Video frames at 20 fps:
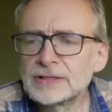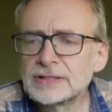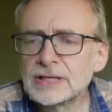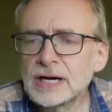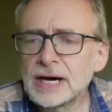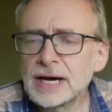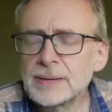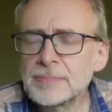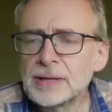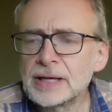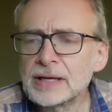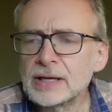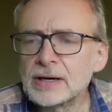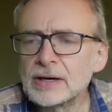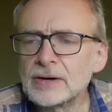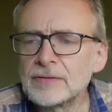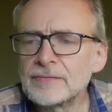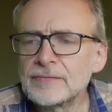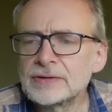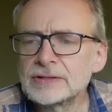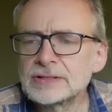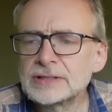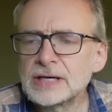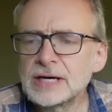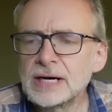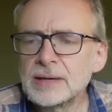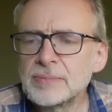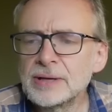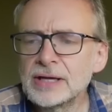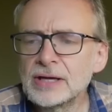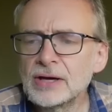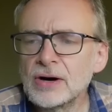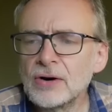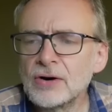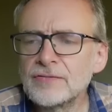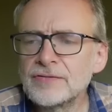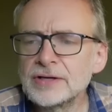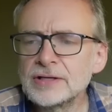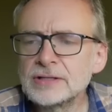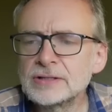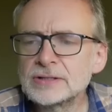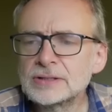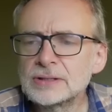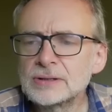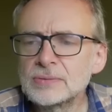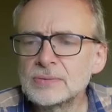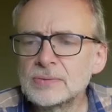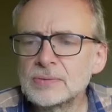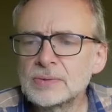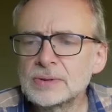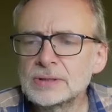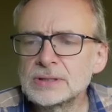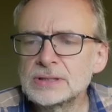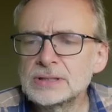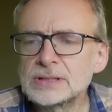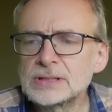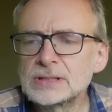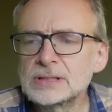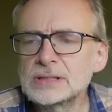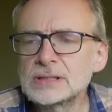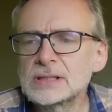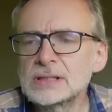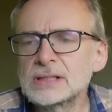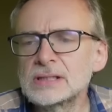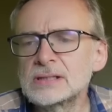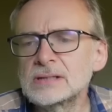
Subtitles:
timing of it was,